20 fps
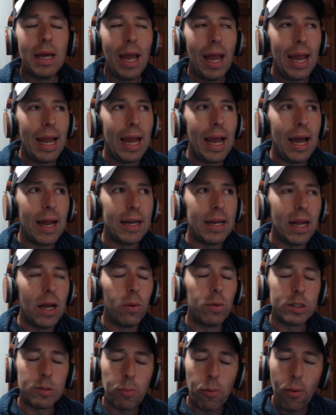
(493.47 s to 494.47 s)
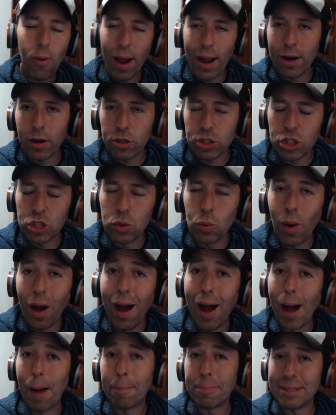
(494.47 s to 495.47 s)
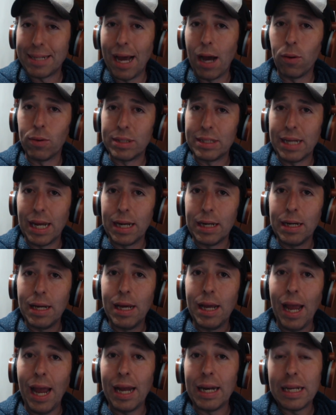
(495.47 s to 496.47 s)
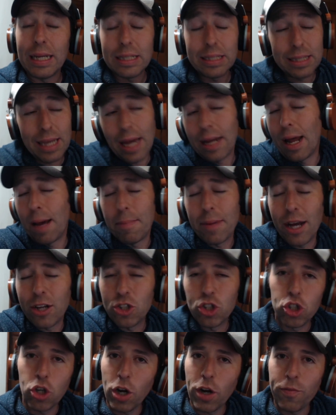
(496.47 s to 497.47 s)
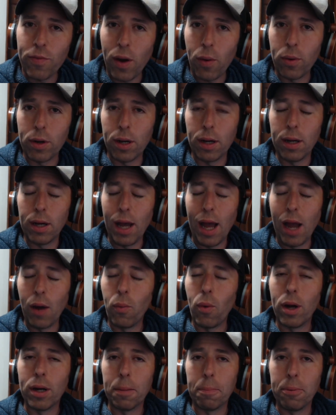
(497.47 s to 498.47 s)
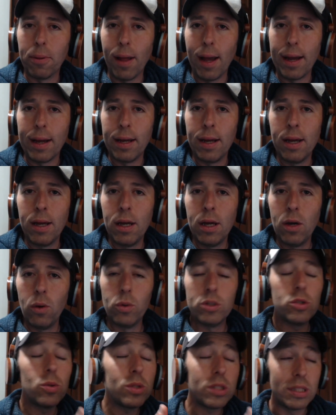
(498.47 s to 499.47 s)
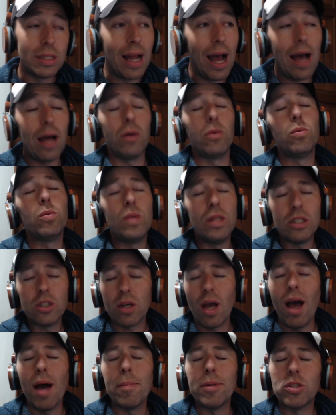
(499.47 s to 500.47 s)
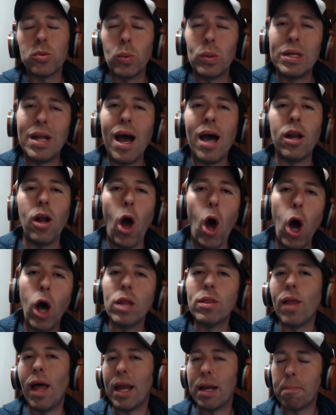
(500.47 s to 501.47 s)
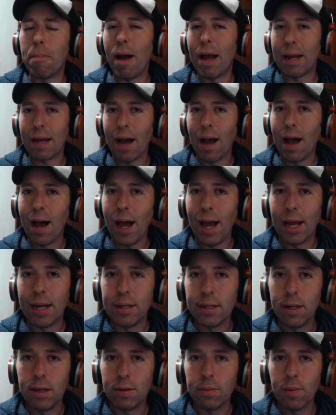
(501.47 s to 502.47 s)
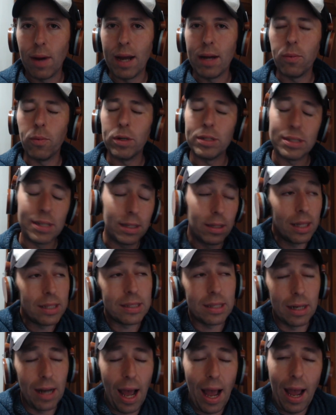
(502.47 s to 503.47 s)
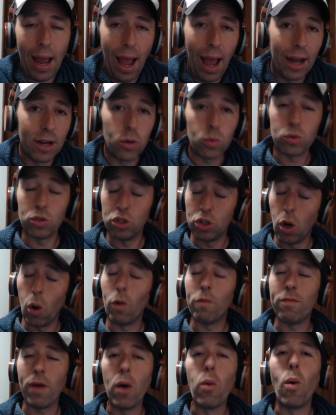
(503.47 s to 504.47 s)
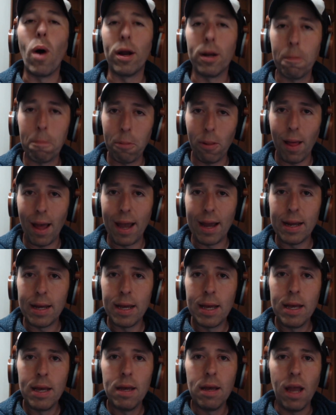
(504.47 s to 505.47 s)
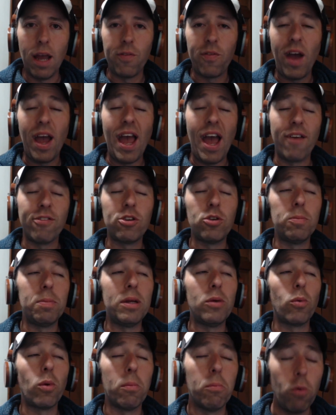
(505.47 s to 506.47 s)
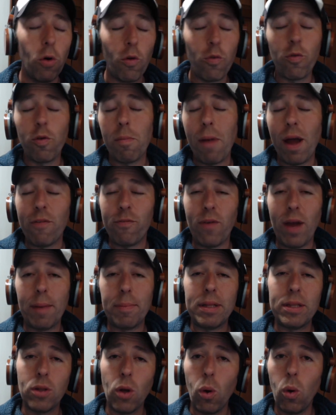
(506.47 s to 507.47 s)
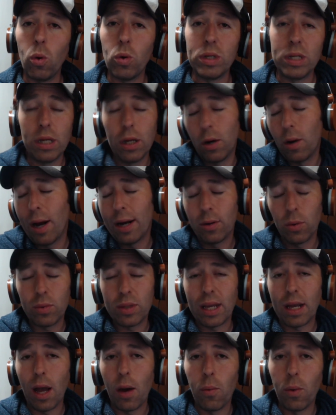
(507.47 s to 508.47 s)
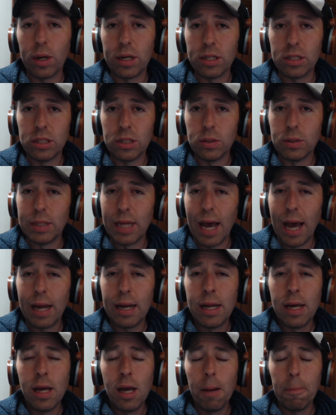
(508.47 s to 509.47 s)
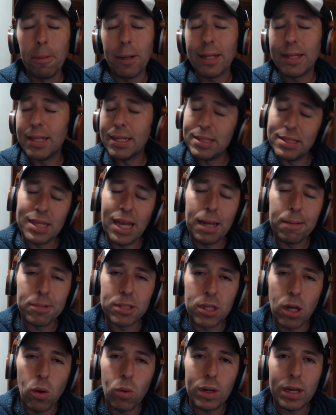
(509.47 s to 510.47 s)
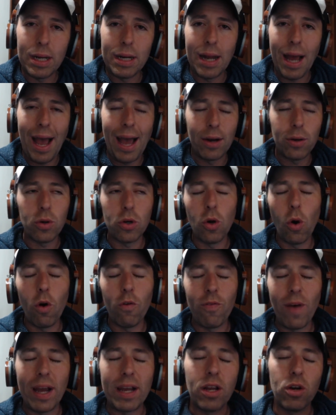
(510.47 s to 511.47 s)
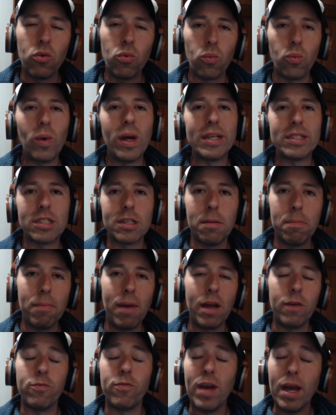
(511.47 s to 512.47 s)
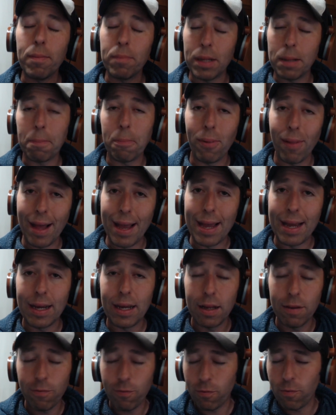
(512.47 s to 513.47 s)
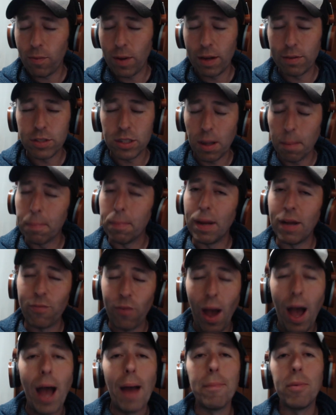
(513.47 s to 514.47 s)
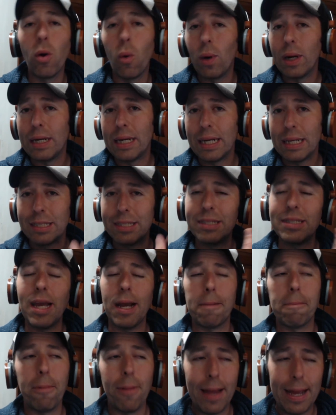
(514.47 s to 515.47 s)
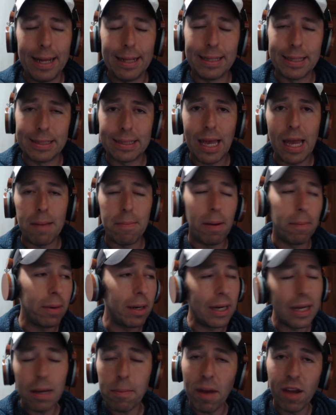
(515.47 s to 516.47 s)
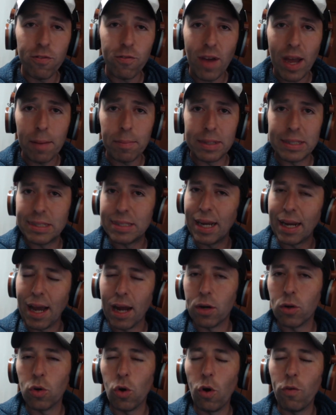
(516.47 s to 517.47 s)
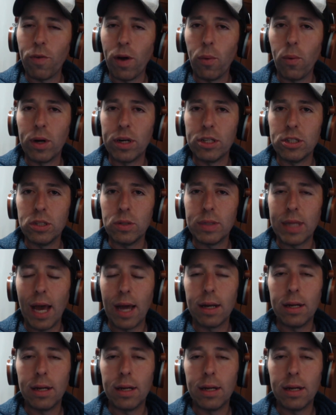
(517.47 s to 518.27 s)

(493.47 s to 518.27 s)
And it was prior to opt out date and he said, "I'm not sure if I want to I want to play," which was not these comments were not unlike Micah Hyde, right? Where he said, "Listen, I, I don't know if I want to play. If I have to be removed from my family the whole year, I don't think I want to do that. But at the same token, I don't know if I can risk my family playing if if some if I'm going to get sick playing this game, I'm going to get my family sick. I don't know if I want to do that."